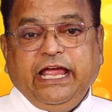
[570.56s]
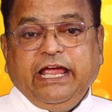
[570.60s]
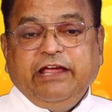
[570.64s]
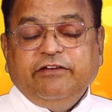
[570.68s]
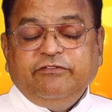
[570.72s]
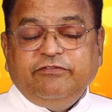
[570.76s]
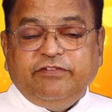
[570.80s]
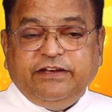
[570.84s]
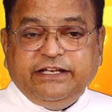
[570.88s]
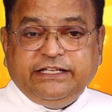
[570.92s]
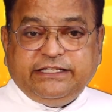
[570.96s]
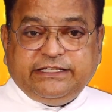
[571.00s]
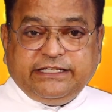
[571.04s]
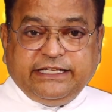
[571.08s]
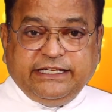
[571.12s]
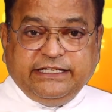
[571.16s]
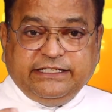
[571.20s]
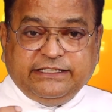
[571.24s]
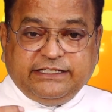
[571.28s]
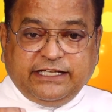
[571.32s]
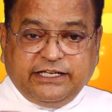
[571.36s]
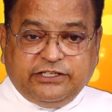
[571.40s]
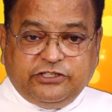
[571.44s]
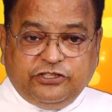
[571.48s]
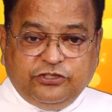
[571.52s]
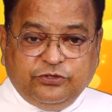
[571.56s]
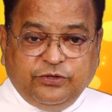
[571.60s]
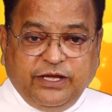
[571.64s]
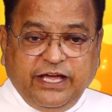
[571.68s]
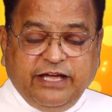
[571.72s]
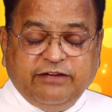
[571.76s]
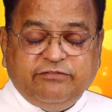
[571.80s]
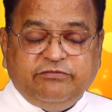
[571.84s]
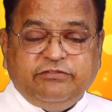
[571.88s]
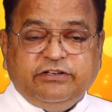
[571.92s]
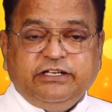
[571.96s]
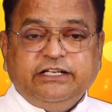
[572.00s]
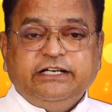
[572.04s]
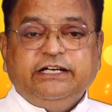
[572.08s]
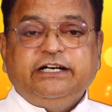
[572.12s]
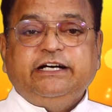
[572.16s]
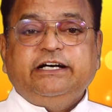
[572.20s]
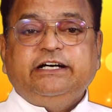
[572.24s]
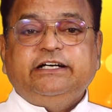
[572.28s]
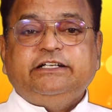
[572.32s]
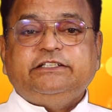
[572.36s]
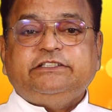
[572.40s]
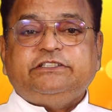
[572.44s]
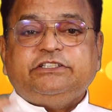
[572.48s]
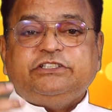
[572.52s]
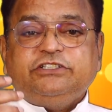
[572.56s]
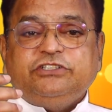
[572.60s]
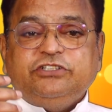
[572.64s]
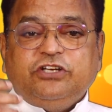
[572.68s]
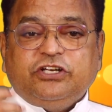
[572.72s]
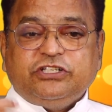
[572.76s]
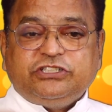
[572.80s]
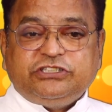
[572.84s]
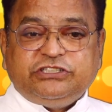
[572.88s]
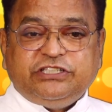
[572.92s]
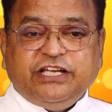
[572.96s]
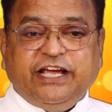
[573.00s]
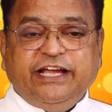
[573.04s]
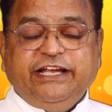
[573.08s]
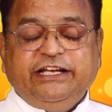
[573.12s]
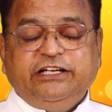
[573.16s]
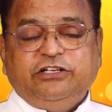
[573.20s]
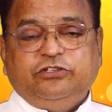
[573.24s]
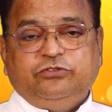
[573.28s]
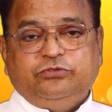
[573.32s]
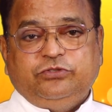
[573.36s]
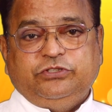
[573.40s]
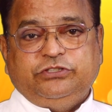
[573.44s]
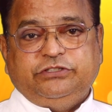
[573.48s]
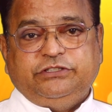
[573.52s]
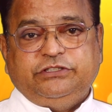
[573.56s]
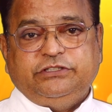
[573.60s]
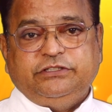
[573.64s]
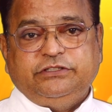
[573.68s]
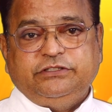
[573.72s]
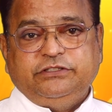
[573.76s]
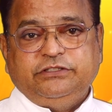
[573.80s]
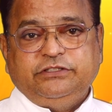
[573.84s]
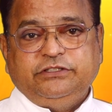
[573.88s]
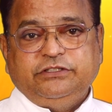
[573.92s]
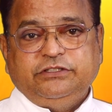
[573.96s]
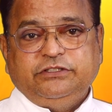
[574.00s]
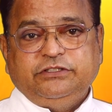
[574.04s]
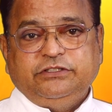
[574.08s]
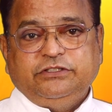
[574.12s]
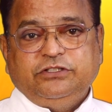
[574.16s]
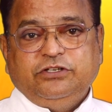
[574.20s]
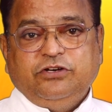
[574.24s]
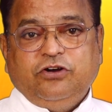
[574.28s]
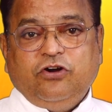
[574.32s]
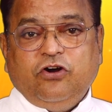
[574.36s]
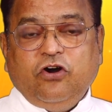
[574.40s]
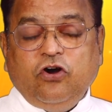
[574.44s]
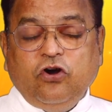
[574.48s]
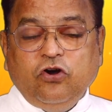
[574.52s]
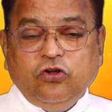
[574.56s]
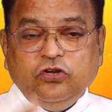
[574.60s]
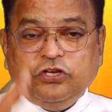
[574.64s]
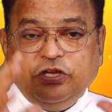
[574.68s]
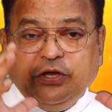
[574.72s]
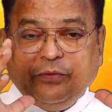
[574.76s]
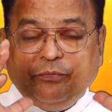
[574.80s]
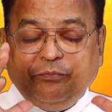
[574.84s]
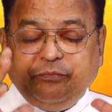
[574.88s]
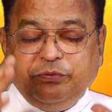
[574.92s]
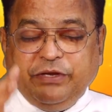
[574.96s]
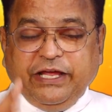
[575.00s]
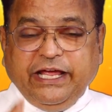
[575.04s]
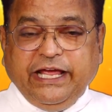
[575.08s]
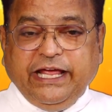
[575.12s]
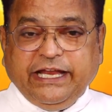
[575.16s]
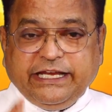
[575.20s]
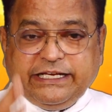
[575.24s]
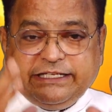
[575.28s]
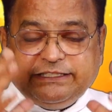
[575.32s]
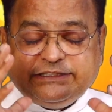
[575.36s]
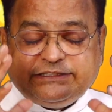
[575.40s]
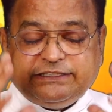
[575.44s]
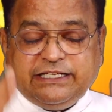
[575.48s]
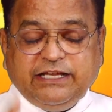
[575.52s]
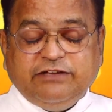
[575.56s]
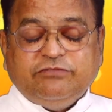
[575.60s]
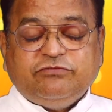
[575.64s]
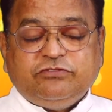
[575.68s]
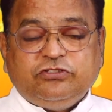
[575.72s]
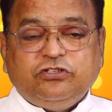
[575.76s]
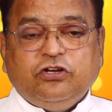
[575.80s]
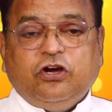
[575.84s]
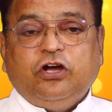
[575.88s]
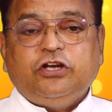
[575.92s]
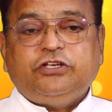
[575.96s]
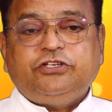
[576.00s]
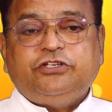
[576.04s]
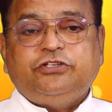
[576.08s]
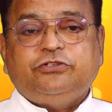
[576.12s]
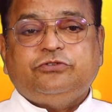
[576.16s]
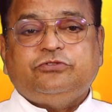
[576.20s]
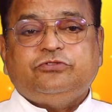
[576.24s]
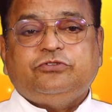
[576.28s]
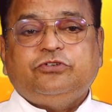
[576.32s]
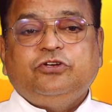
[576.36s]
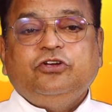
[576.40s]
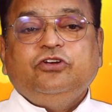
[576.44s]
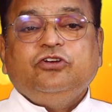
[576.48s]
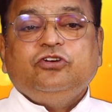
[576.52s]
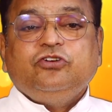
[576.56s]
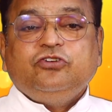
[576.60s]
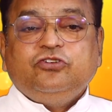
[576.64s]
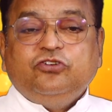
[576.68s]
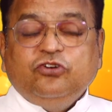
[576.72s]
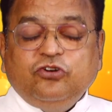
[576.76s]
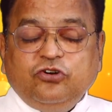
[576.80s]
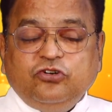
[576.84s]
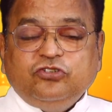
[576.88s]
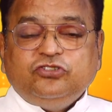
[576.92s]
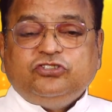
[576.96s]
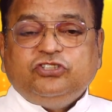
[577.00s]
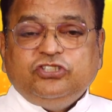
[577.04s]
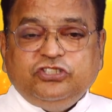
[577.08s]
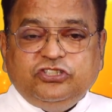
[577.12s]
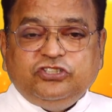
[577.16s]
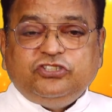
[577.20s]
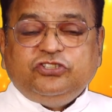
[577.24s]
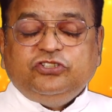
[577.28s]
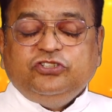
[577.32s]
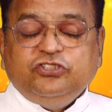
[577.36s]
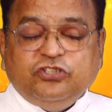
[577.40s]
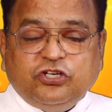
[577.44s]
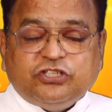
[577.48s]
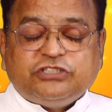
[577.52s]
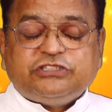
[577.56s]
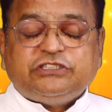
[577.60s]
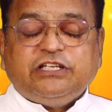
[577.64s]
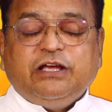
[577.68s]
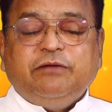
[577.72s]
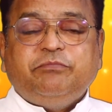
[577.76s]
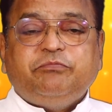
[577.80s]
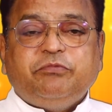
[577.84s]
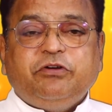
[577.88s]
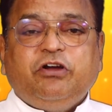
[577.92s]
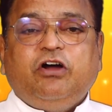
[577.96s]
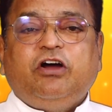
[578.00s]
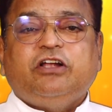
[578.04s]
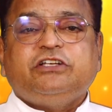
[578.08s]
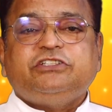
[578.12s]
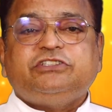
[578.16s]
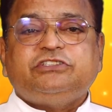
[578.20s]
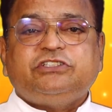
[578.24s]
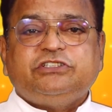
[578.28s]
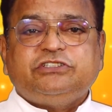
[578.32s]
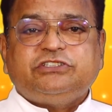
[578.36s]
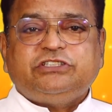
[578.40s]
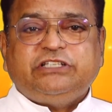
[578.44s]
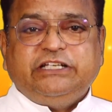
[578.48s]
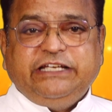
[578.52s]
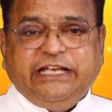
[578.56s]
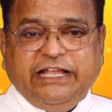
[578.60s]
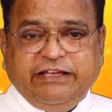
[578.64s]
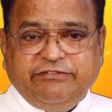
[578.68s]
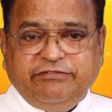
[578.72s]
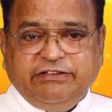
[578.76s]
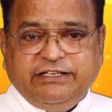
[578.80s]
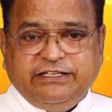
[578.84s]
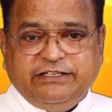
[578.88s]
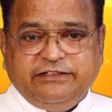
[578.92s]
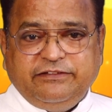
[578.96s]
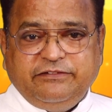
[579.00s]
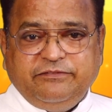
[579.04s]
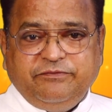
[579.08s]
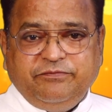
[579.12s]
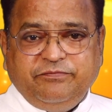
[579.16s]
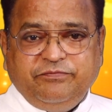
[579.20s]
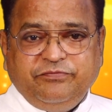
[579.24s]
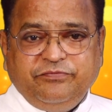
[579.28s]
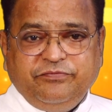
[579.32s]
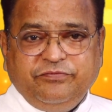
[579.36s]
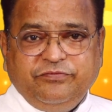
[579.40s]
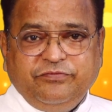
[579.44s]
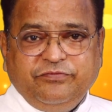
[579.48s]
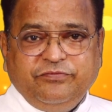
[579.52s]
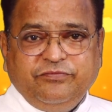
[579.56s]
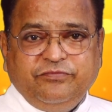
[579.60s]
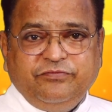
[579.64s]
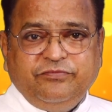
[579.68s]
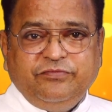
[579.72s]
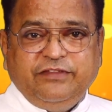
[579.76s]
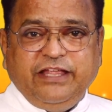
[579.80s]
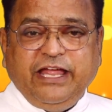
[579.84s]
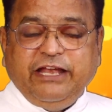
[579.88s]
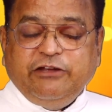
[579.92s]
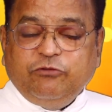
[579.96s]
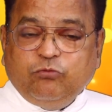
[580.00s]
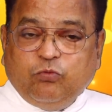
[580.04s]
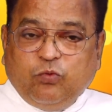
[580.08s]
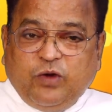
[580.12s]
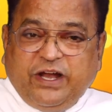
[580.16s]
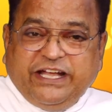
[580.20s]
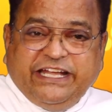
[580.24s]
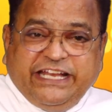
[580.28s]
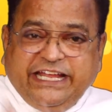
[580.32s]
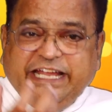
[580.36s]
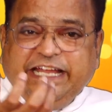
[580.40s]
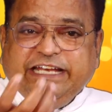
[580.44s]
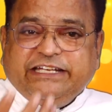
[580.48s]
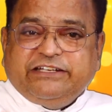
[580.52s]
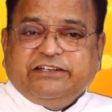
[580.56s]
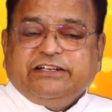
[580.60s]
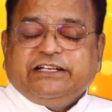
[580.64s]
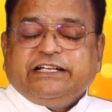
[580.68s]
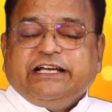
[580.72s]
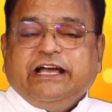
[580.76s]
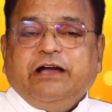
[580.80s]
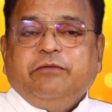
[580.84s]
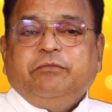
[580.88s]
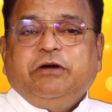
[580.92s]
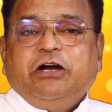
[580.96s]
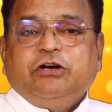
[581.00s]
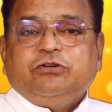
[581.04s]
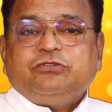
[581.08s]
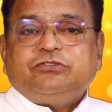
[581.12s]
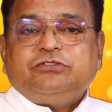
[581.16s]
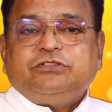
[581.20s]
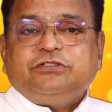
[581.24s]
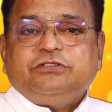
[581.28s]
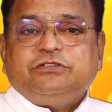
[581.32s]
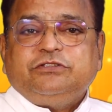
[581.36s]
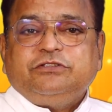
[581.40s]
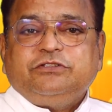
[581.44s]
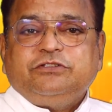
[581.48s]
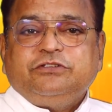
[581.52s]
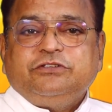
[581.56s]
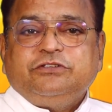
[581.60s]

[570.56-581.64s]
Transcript: Everything that you have learned in your childhood, all your parents have taught you, goes into your subconscious level. And one day it will come out